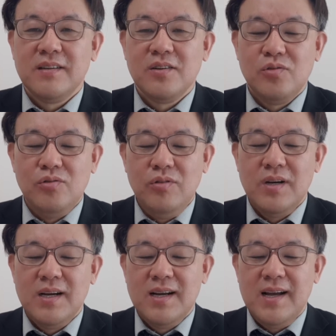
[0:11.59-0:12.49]
who
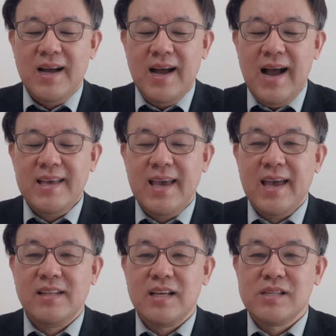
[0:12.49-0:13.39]
I
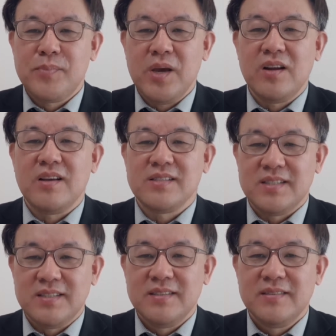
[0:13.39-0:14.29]
had experienced.